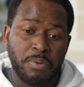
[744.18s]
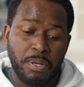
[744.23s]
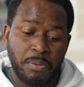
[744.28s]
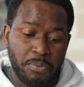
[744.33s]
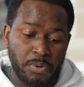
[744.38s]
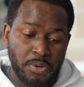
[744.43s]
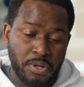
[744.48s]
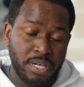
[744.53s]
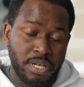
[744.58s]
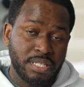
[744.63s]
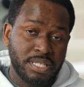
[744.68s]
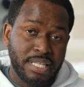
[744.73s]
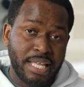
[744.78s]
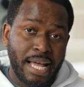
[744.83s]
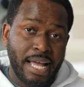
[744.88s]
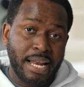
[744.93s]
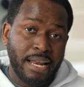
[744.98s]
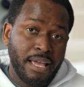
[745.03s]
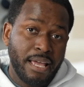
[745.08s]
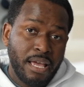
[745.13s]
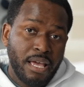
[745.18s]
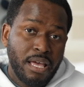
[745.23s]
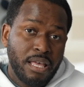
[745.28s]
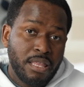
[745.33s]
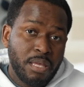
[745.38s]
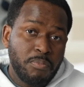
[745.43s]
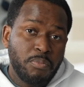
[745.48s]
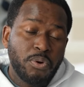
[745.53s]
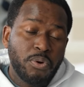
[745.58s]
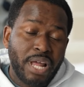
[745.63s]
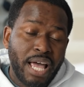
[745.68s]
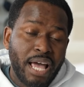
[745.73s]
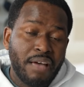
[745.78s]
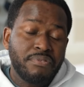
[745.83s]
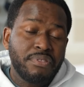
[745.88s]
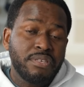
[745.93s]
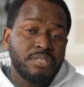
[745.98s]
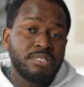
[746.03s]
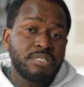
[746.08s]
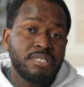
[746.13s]
people is that they both
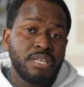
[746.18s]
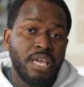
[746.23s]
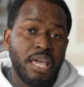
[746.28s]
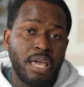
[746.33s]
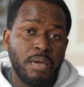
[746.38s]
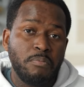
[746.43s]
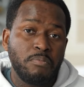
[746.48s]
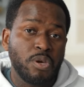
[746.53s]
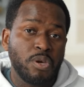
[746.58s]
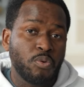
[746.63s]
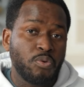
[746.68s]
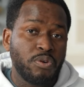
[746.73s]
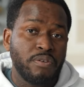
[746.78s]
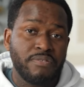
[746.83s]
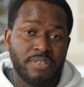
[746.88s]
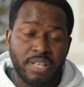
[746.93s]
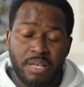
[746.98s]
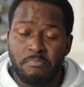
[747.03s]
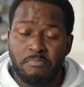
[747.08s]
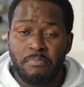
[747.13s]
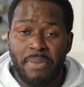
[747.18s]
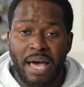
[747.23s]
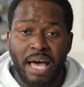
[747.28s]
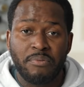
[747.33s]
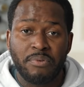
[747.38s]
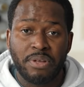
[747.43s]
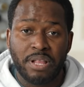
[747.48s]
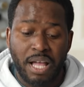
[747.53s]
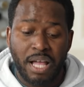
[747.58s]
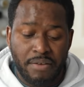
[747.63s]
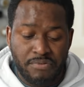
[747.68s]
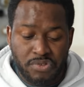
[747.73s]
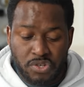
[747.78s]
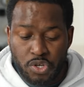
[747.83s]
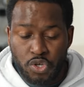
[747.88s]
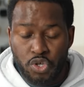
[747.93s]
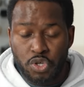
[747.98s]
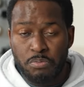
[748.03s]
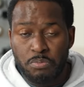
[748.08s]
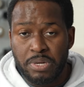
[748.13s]
have the same equivalent battery life.
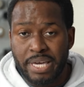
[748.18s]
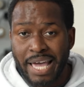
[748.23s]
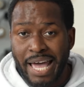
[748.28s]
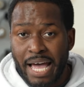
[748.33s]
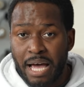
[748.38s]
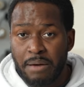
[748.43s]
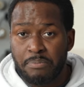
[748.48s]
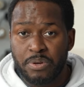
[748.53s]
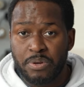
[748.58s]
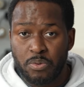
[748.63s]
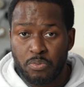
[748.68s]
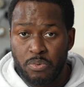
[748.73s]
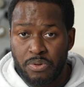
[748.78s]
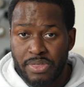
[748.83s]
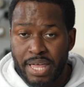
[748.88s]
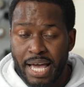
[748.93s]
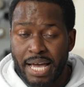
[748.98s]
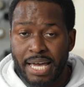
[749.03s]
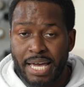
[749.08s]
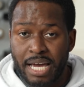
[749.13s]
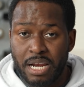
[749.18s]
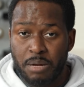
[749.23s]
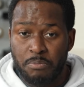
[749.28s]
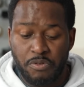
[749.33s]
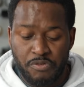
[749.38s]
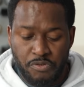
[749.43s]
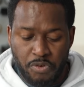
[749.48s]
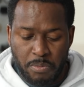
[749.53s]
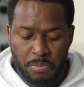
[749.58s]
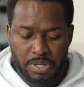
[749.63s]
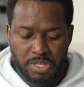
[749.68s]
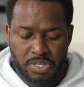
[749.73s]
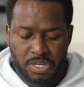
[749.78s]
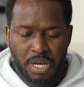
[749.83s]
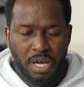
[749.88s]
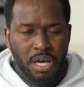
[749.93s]
So you should be happy with that kind of performance.